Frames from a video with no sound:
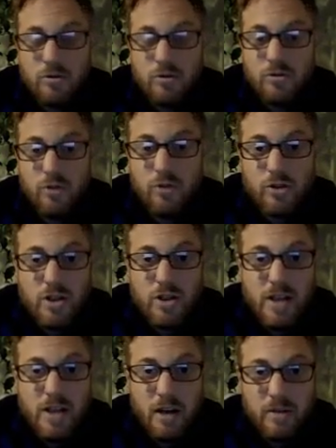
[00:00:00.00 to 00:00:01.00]
Not just a
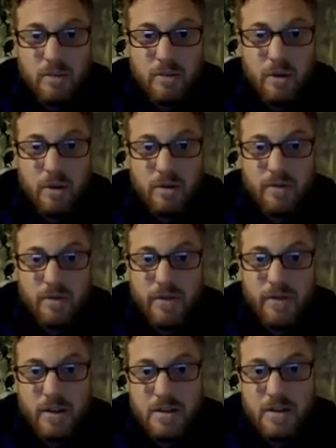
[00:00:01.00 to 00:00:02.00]
health component
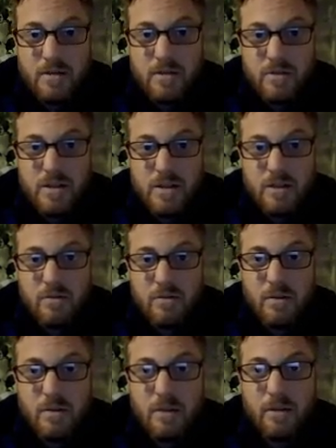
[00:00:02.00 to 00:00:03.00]
fitness or a skill
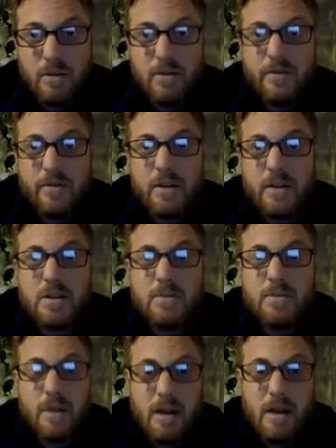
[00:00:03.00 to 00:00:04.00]
component fitness,
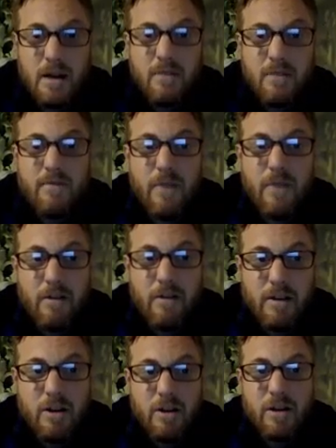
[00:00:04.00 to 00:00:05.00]
but a very
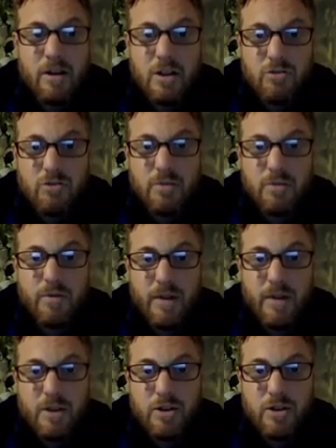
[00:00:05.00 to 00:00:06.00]
good injury
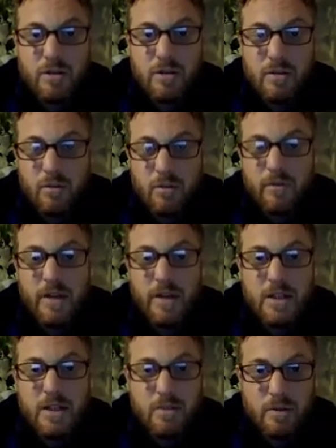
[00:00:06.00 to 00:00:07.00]
prevention. The more
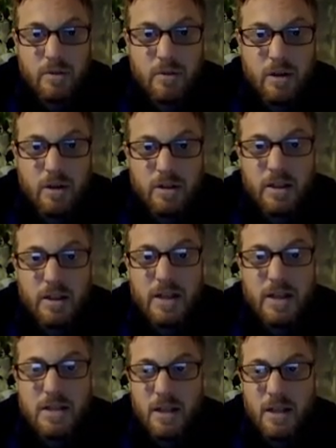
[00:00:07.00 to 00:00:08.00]
flexible you are, the
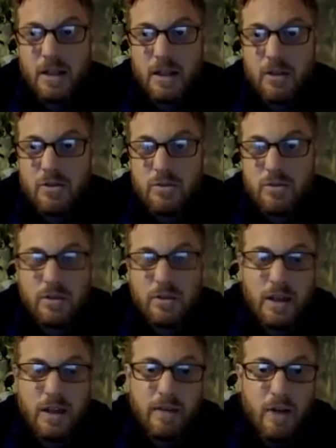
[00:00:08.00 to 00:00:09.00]
less likelihood you will
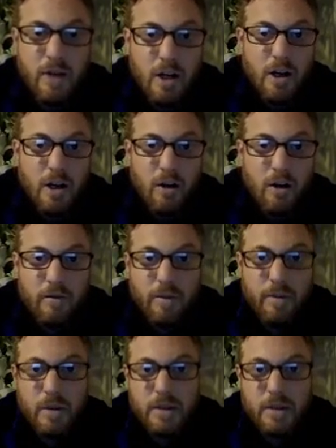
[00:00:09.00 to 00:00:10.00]
have of
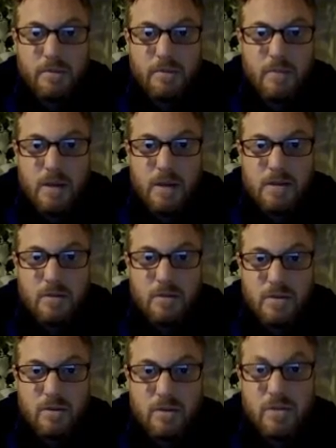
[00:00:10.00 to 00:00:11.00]
pulling
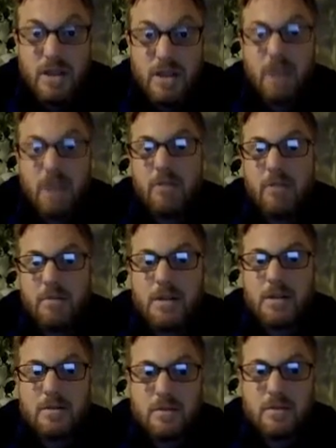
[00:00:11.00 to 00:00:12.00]
muscles or tearing
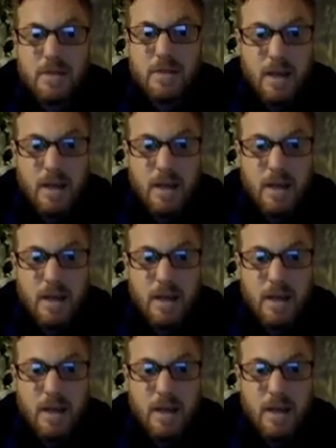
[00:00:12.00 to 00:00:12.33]
muscles.